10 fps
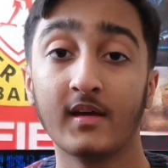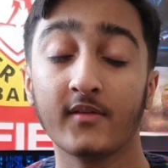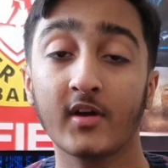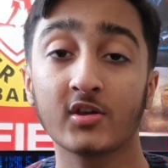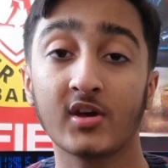
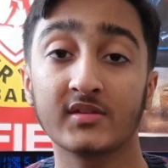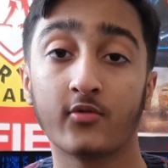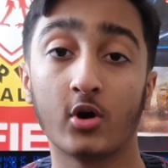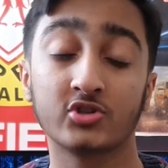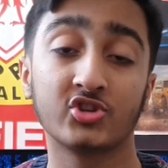Thank you guys for
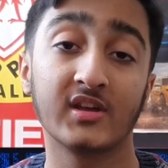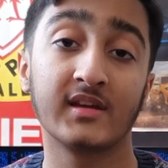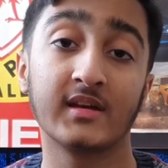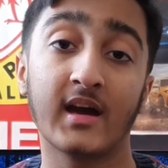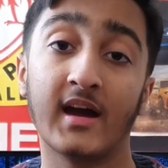
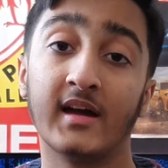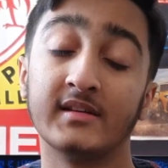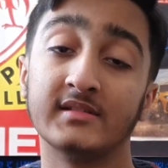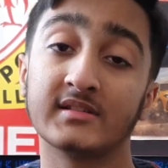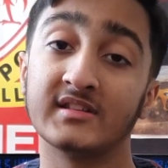watching,
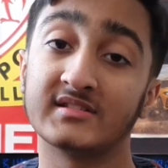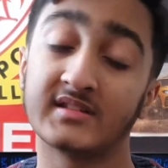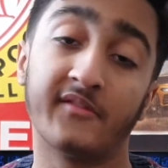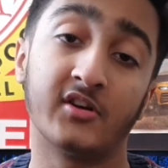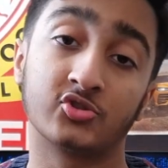and it's
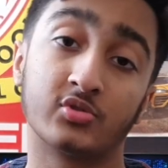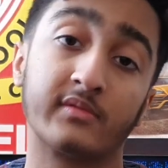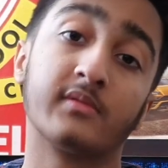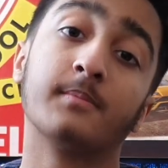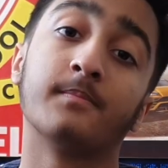Safash.
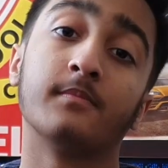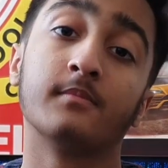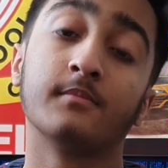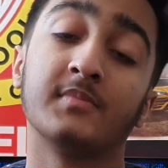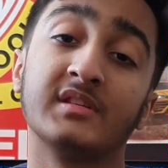
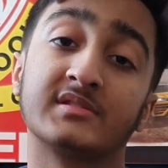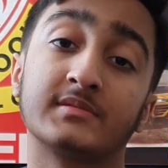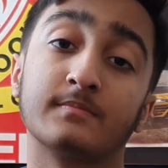Peace.